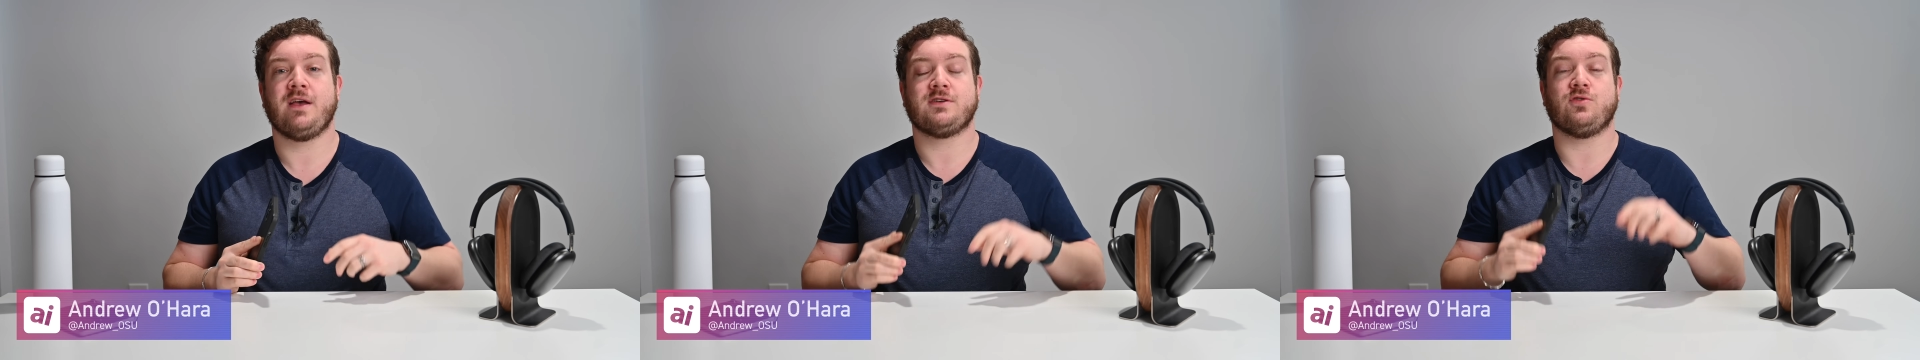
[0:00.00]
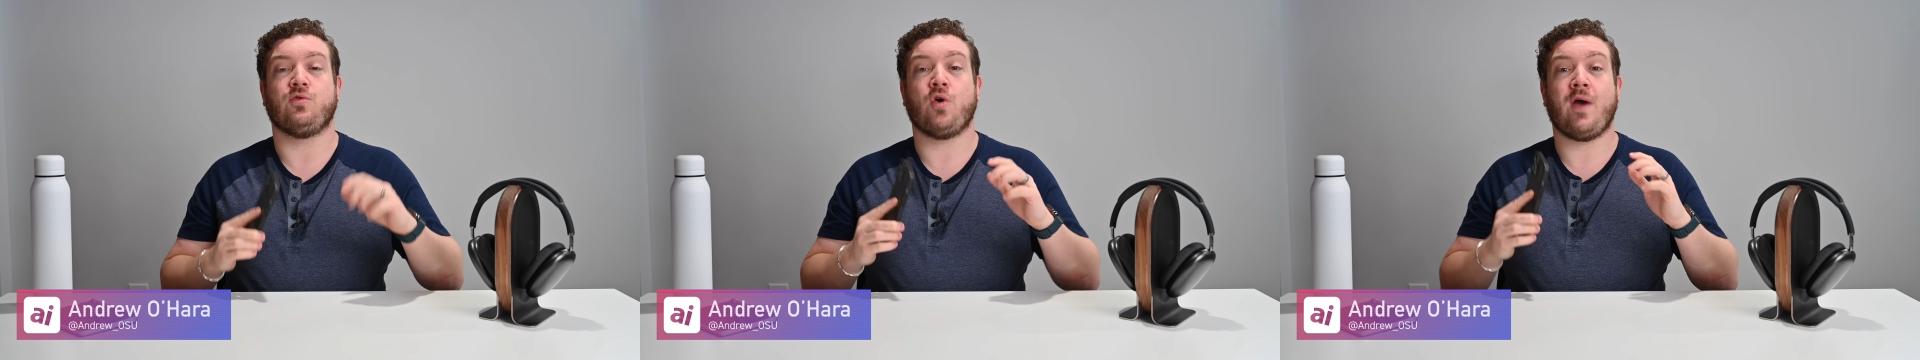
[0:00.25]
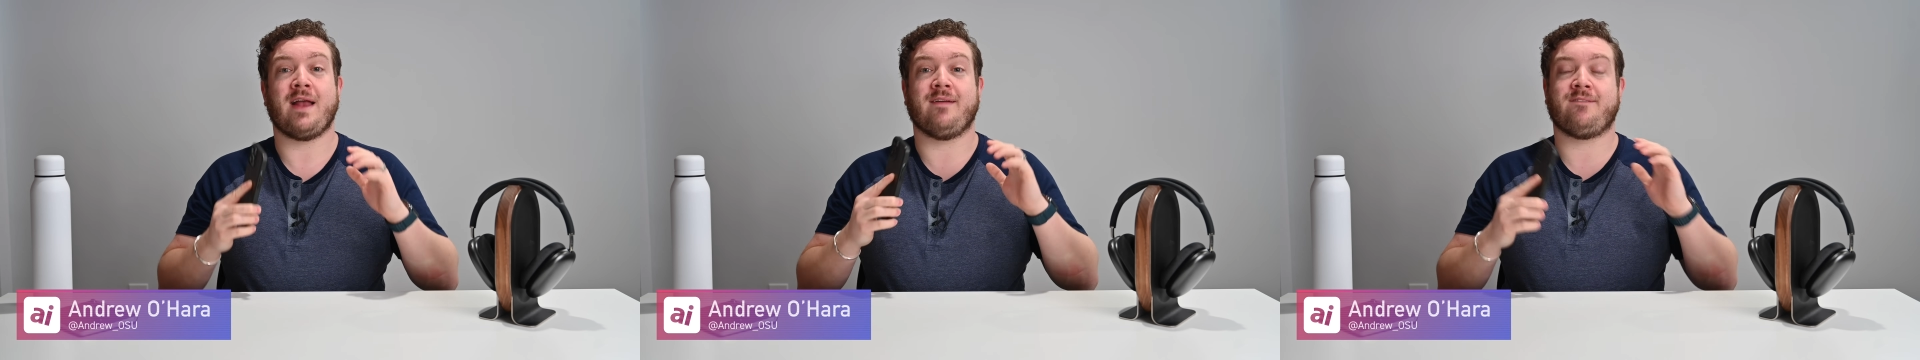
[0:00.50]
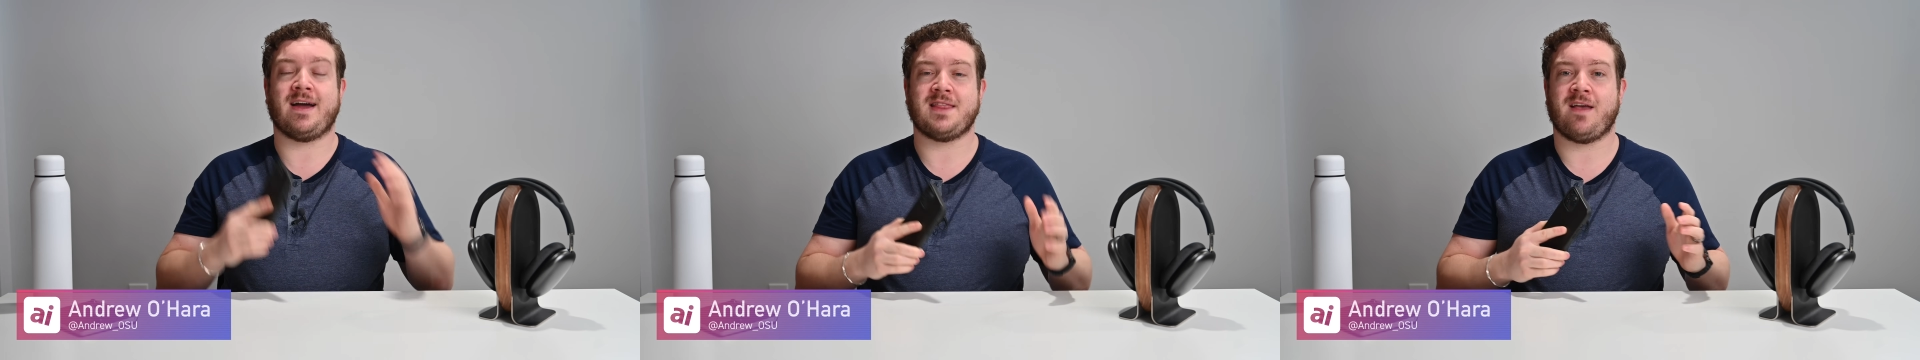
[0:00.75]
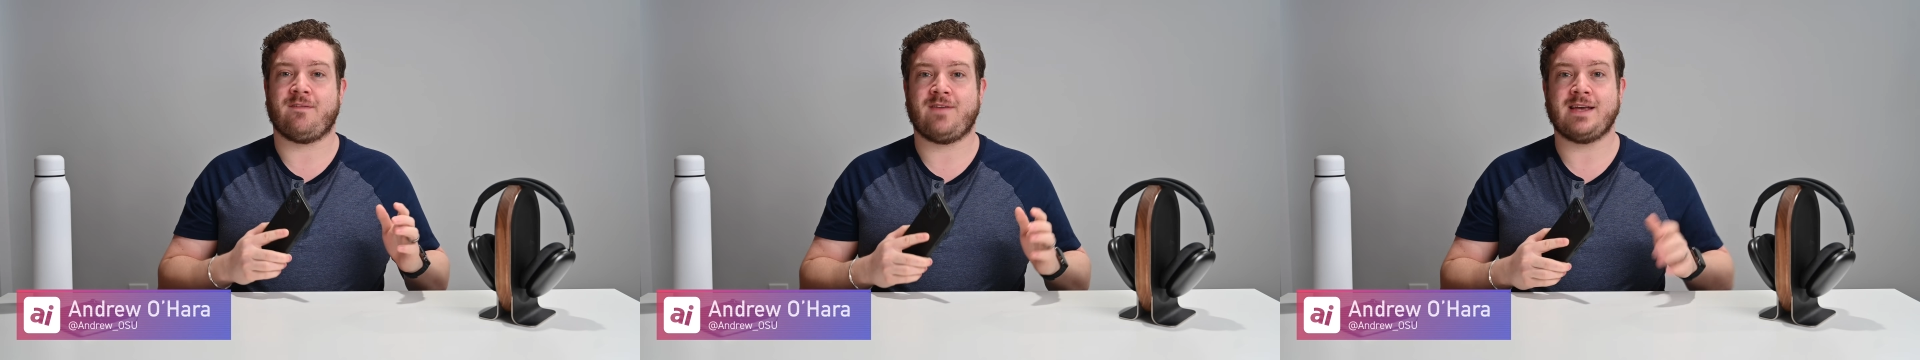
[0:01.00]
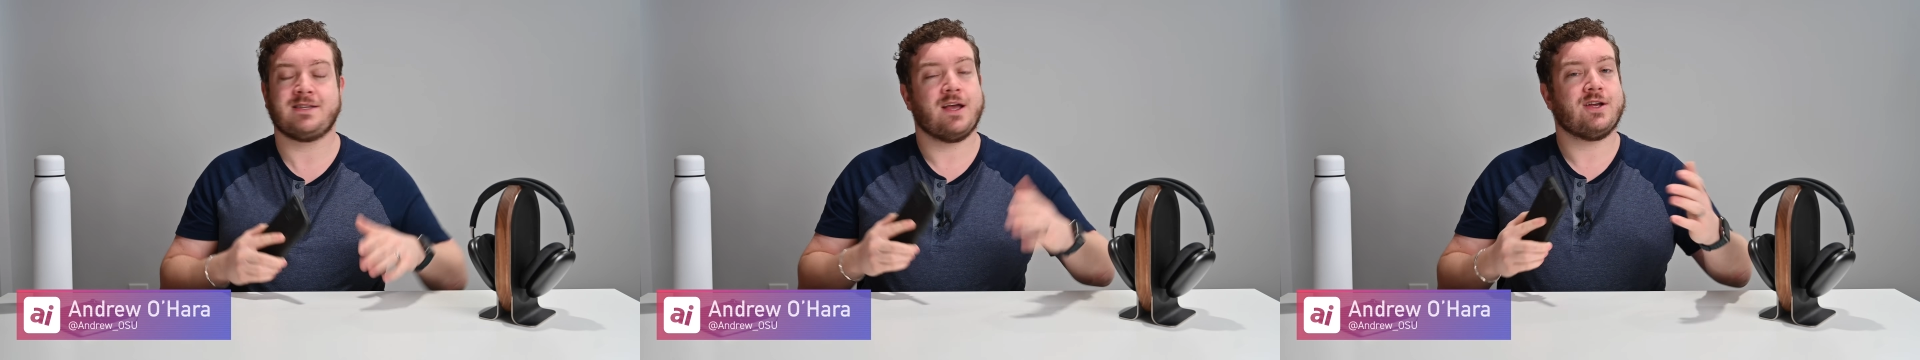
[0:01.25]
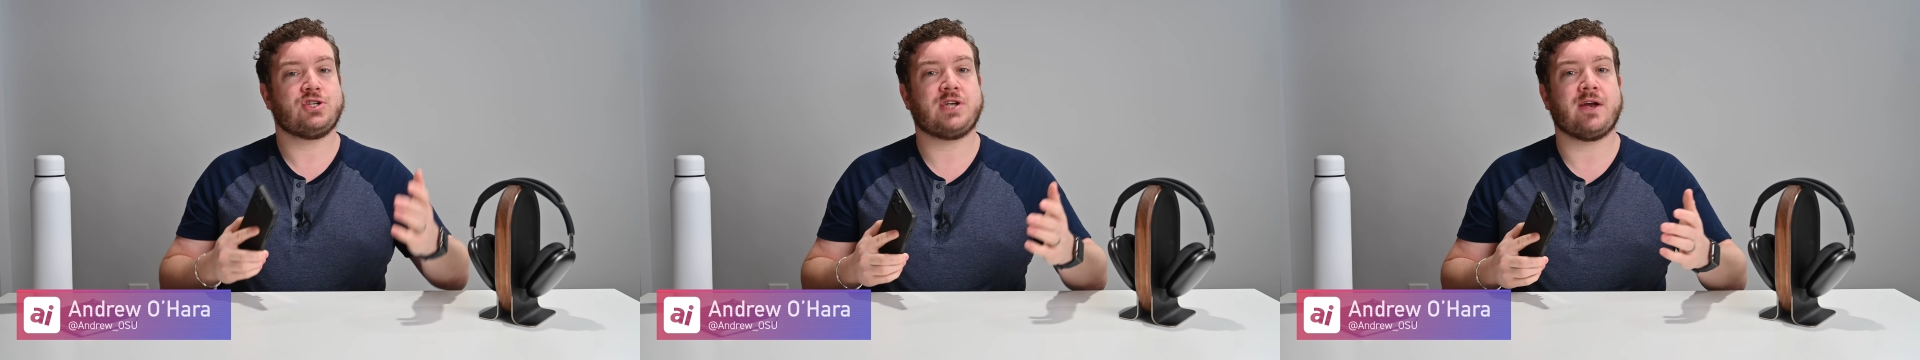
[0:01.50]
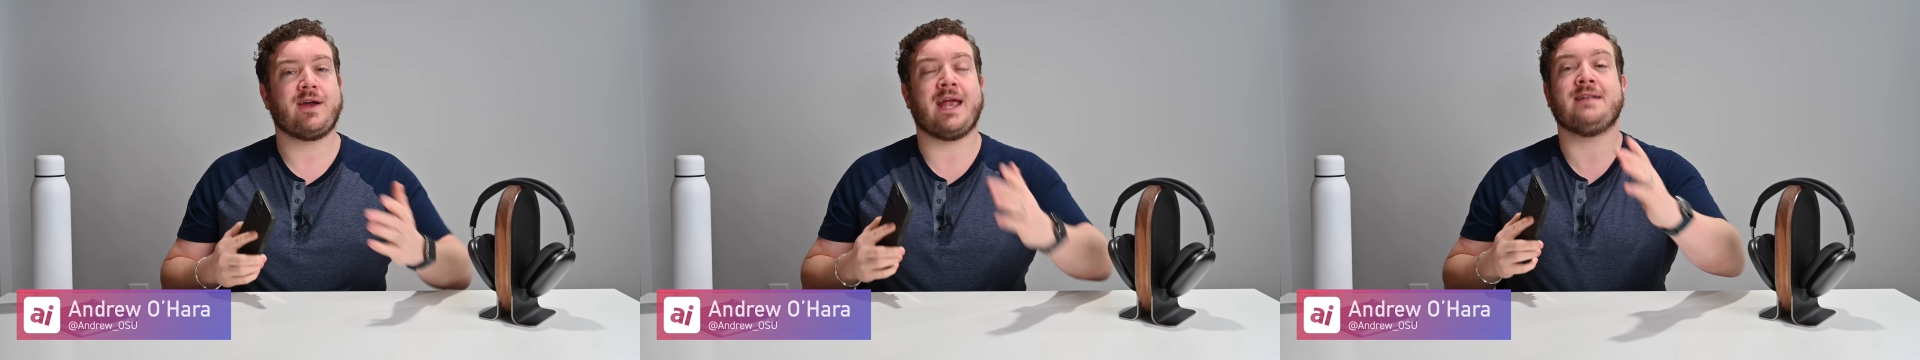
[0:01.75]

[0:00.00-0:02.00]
So go ahead and find that face, share it,